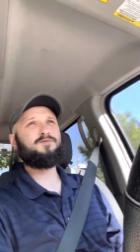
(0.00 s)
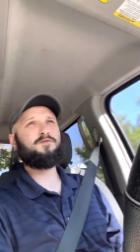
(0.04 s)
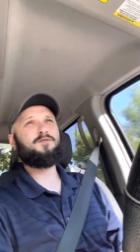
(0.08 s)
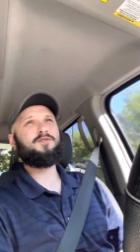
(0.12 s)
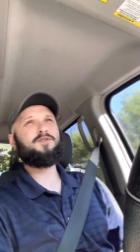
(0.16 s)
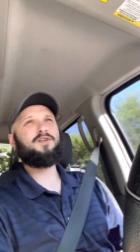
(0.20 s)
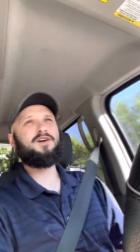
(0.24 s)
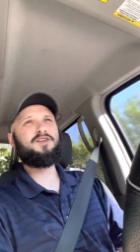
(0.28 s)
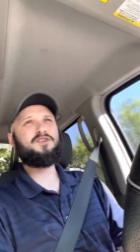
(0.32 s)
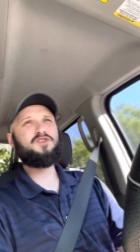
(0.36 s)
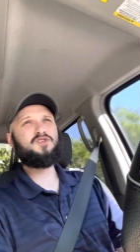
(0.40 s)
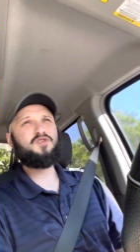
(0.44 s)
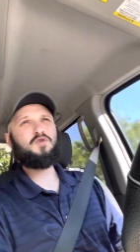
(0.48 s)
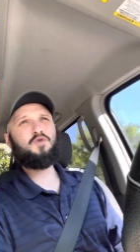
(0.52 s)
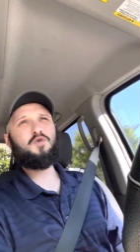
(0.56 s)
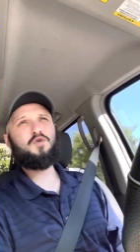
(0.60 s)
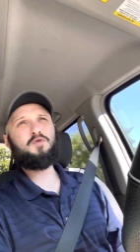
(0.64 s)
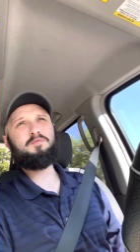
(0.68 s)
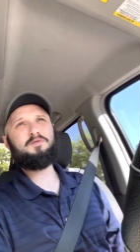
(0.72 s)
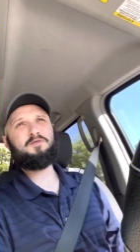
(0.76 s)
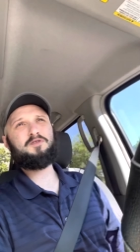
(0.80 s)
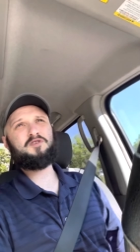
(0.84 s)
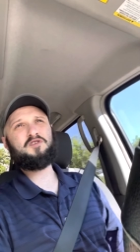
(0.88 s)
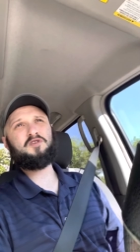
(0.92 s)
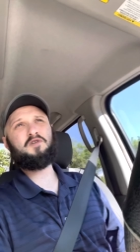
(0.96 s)
Not a school
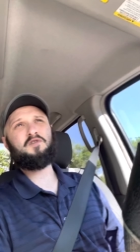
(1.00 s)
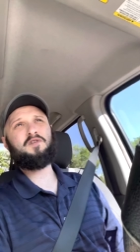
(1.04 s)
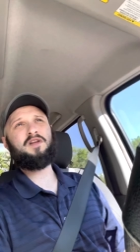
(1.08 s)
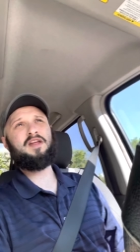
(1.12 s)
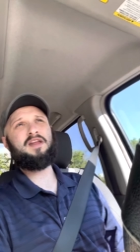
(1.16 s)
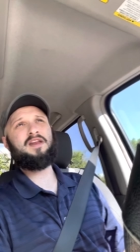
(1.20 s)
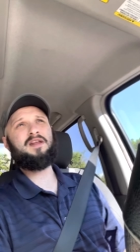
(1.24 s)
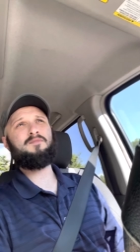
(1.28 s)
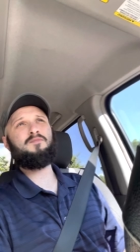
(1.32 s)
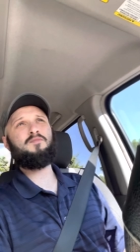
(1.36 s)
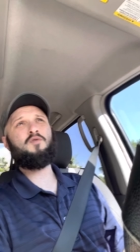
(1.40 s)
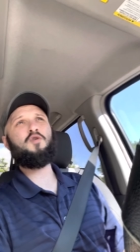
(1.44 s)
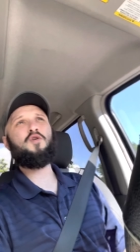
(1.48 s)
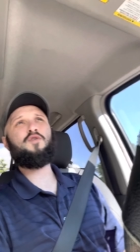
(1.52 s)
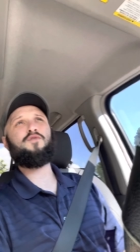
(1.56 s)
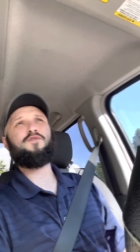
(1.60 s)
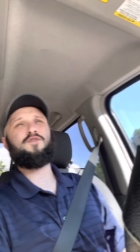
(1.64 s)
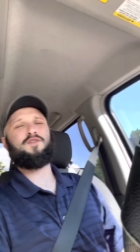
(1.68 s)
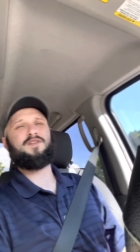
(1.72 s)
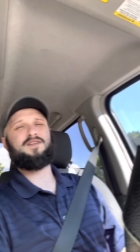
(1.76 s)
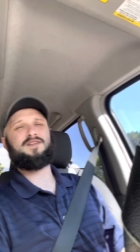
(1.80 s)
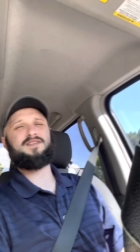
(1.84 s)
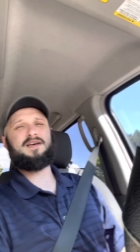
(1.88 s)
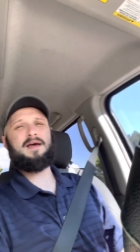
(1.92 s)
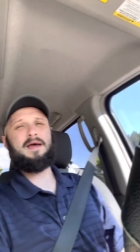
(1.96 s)
persona anymore for
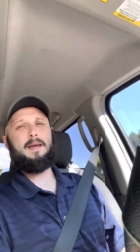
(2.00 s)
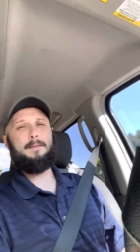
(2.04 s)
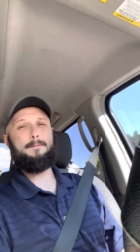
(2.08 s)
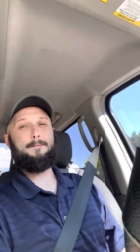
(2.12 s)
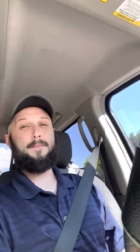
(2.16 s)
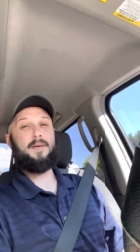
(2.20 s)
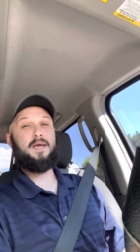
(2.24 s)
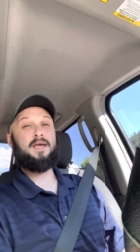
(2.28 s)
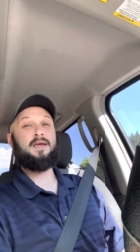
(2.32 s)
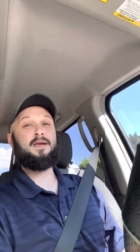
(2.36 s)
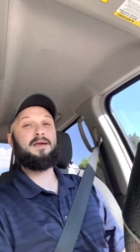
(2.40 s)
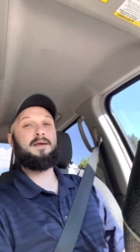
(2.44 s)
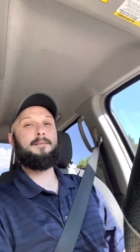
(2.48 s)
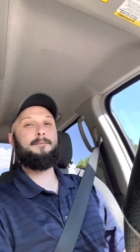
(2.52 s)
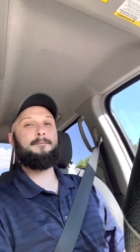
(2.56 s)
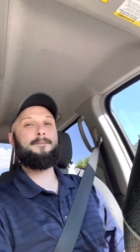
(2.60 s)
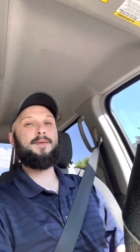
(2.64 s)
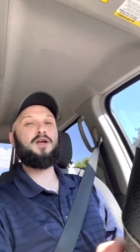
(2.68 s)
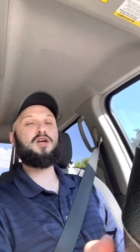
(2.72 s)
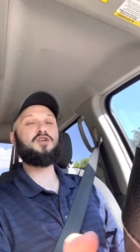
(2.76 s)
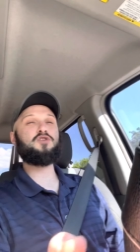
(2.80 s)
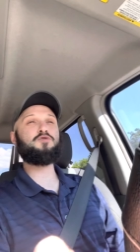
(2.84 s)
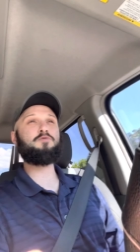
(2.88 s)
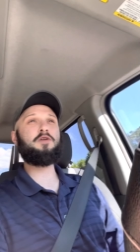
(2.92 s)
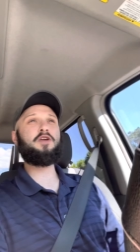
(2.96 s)
the time being
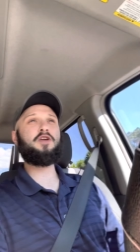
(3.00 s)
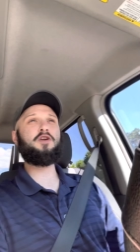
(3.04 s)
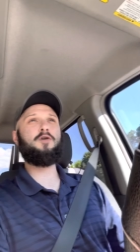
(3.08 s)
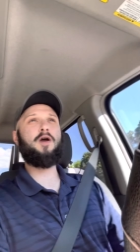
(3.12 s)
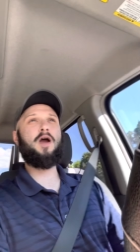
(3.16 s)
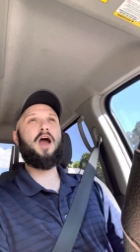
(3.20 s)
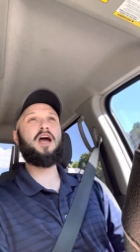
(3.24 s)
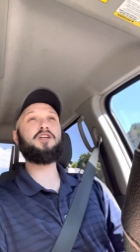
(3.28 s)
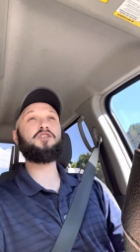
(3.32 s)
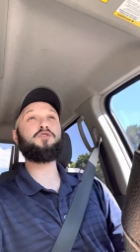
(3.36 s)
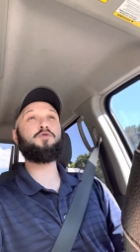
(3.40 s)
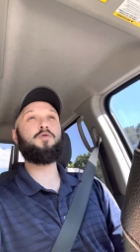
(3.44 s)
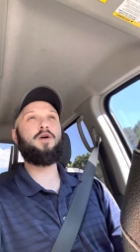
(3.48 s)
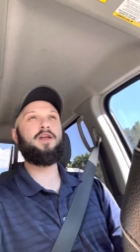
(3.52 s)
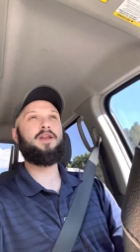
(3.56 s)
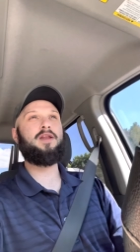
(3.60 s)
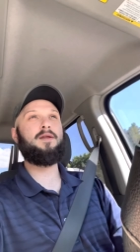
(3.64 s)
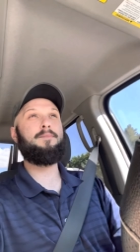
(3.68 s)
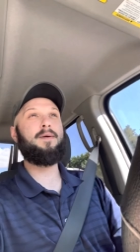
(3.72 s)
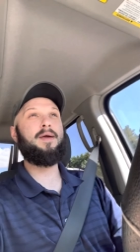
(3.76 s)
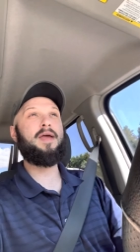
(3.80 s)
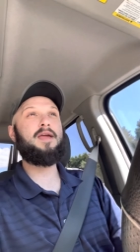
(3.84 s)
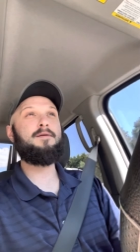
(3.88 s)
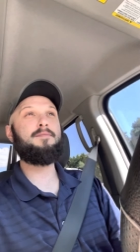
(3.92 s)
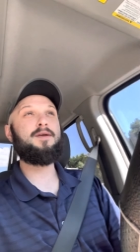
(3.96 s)
because we
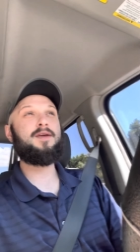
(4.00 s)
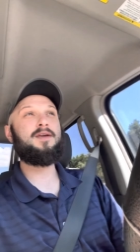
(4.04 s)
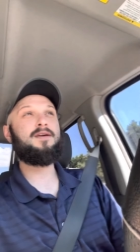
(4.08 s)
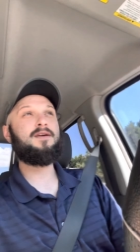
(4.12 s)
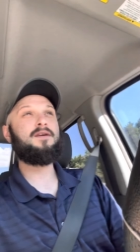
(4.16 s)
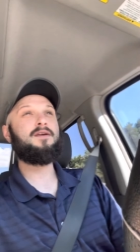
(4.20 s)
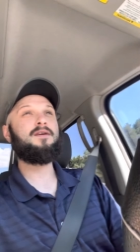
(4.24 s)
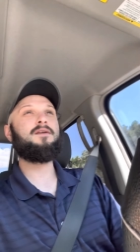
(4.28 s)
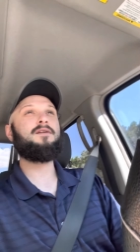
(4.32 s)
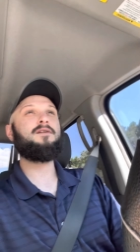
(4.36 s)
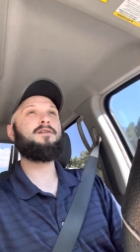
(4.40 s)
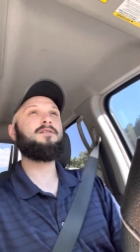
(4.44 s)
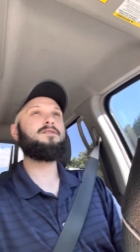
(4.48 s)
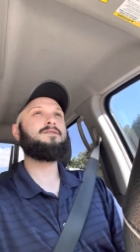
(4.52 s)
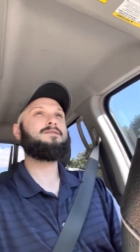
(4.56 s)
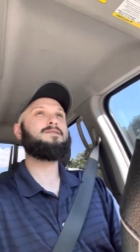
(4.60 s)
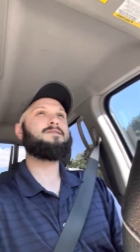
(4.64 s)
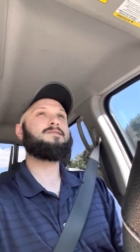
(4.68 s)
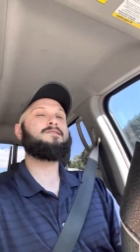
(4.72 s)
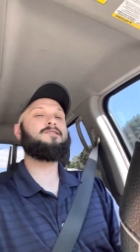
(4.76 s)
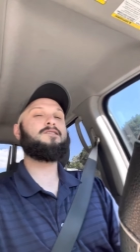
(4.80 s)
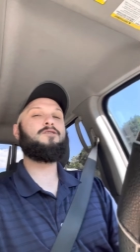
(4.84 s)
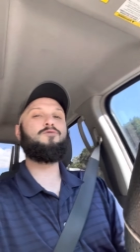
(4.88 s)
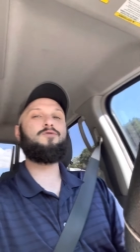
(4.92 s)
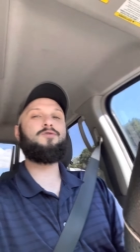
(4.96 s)
graduated, baby.
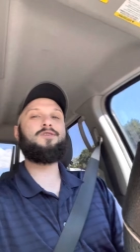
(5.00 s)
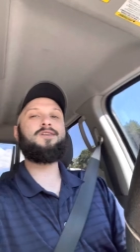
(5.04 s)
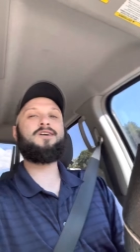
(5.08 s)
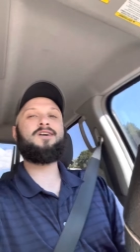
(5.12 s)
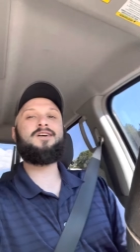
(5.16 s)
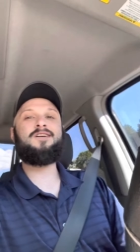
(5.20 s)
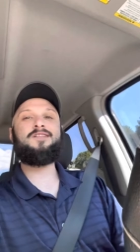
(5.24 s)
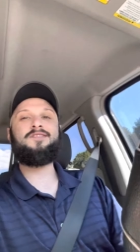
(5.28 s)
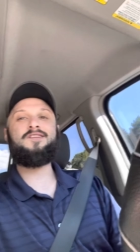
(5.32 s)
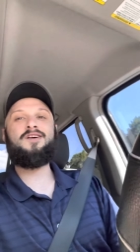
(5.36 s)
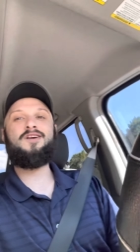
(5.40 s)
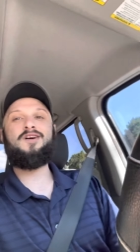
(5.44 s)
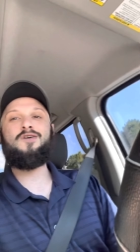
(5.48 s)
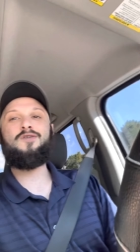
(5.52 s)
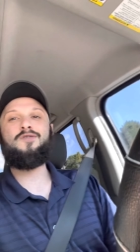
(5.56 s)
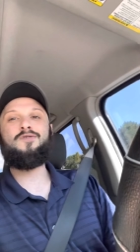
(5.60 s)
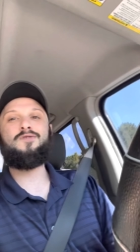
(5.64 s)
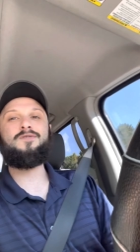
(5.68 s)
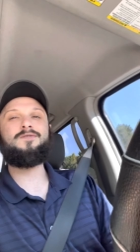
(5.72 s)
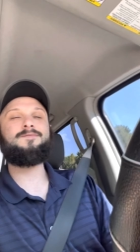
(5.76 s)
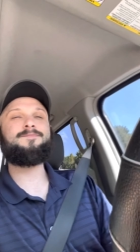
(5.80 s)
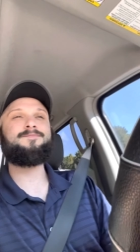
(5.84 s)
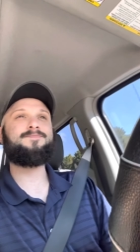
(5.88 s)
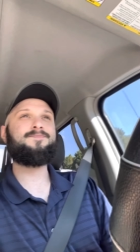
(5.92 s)
Going on now,